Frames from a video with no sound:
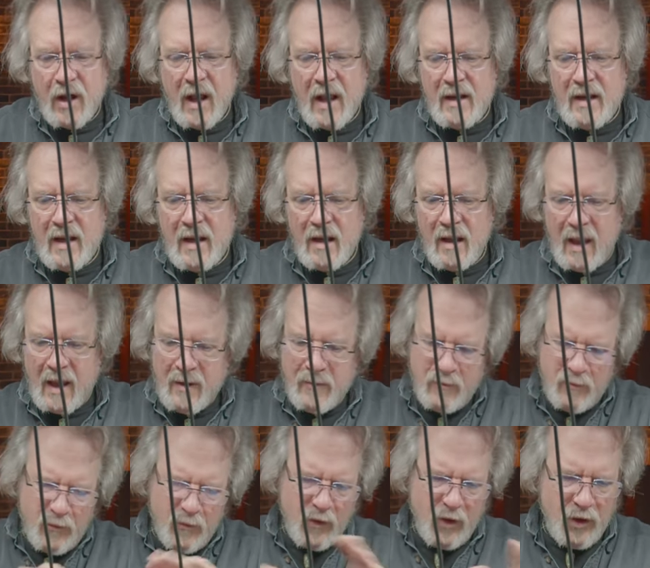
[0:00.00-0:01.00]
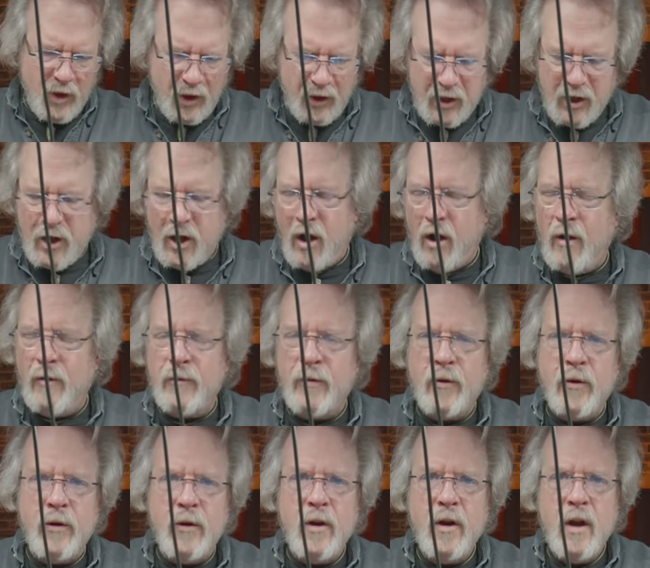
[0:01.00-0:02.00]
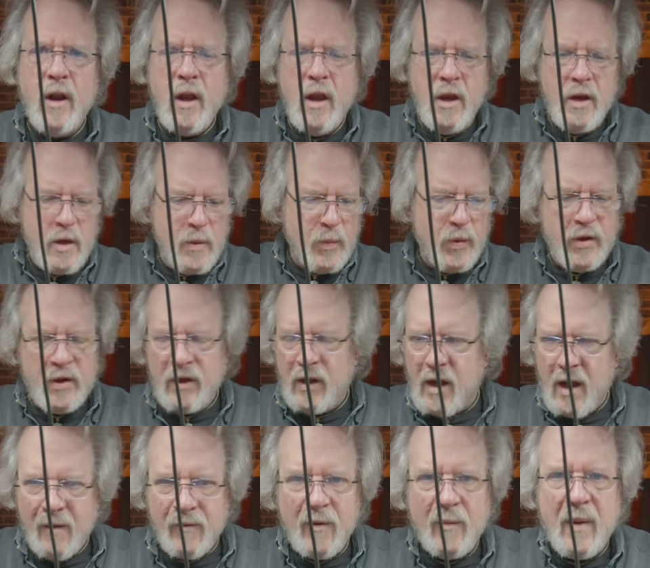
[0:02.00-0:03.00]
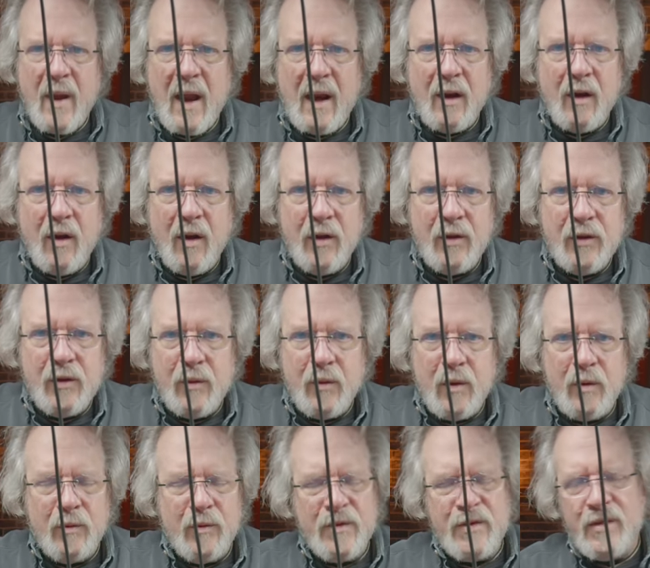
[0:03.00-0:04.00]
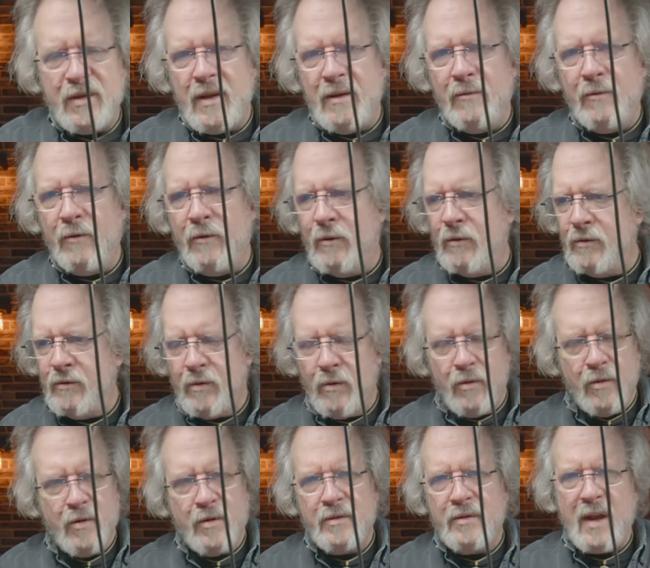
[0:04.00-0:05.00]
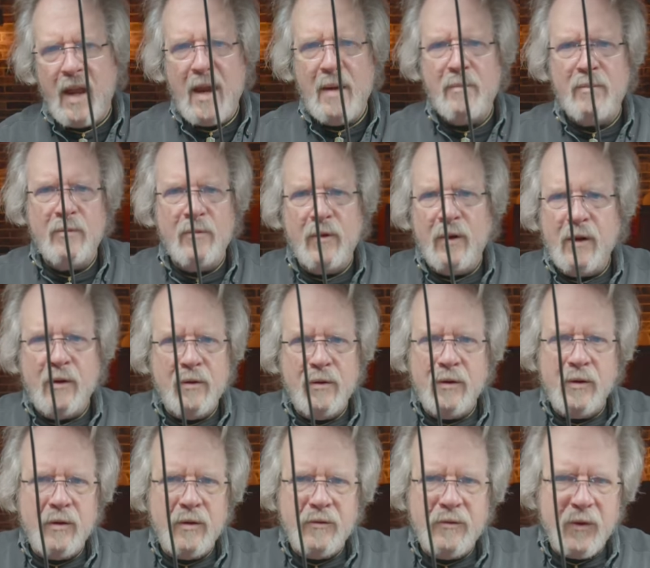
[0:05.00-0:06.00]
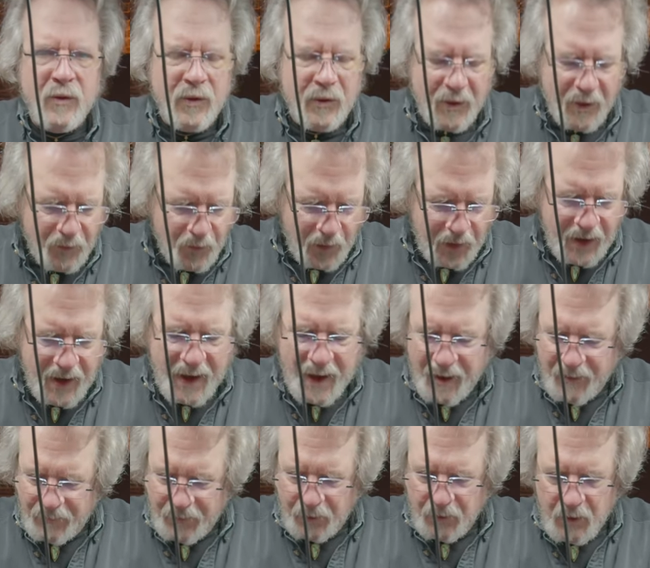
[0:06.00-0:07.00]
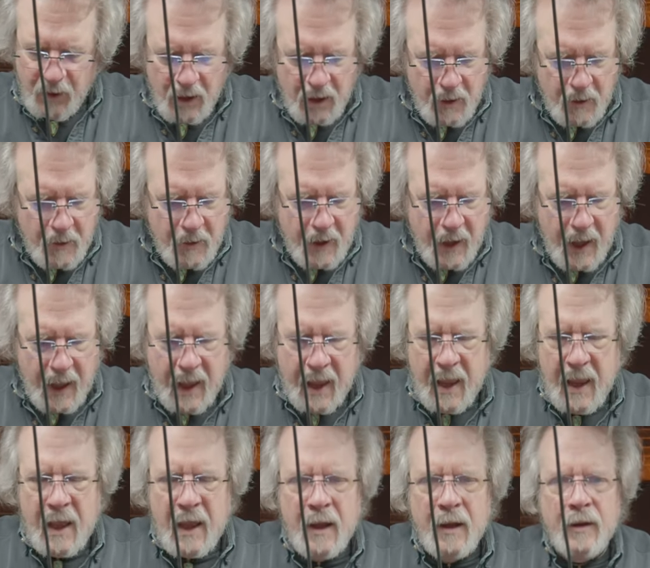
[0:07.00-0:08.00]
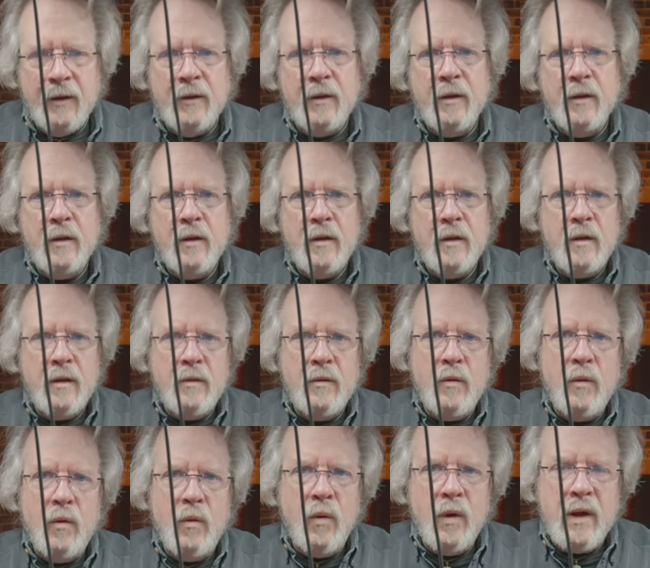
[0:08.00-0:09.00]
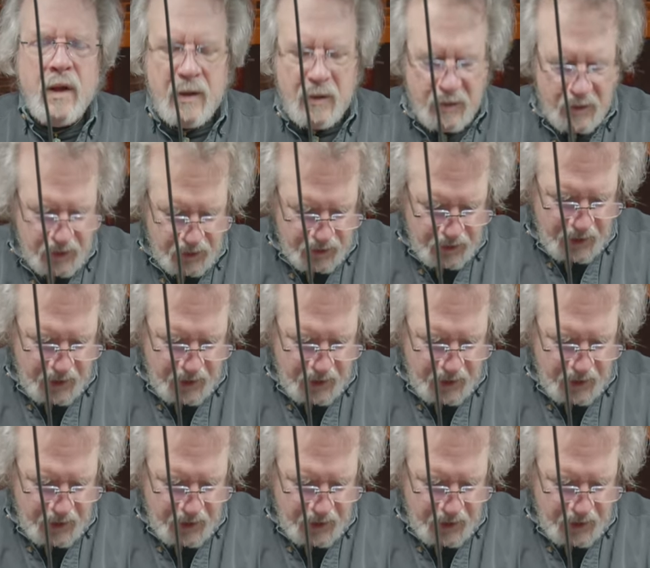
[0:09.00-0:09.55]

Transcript: idea, like a cover, you're putting the cover back onto a receiver or a tape recorder, phonograph, what have you. And what you'd